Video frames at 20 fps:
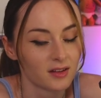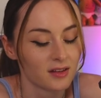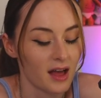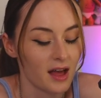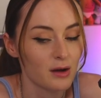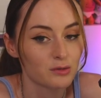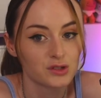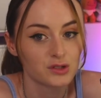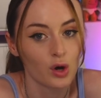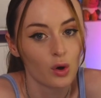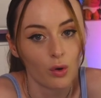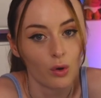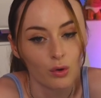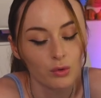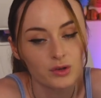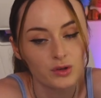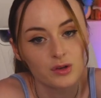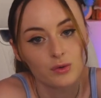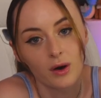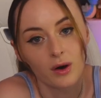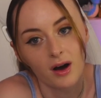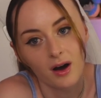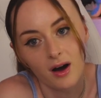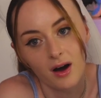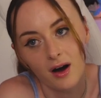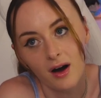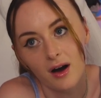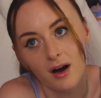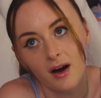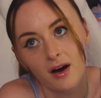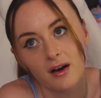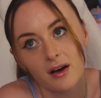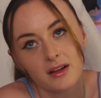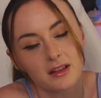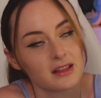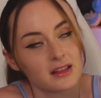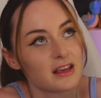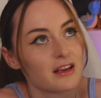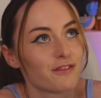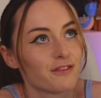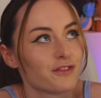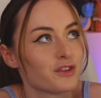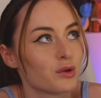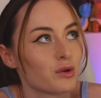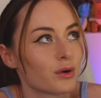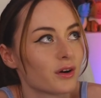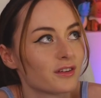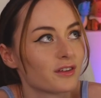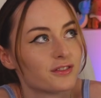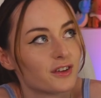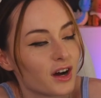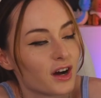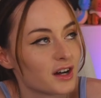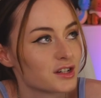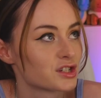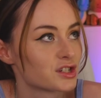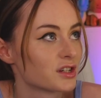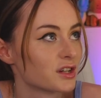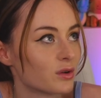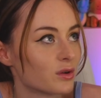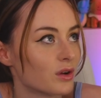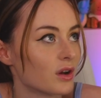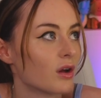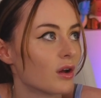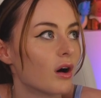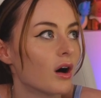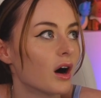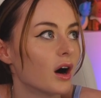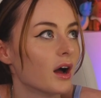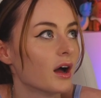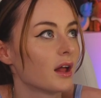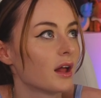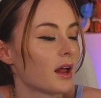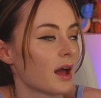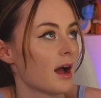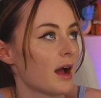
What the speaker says: how tall you are, if you're a virgin or not,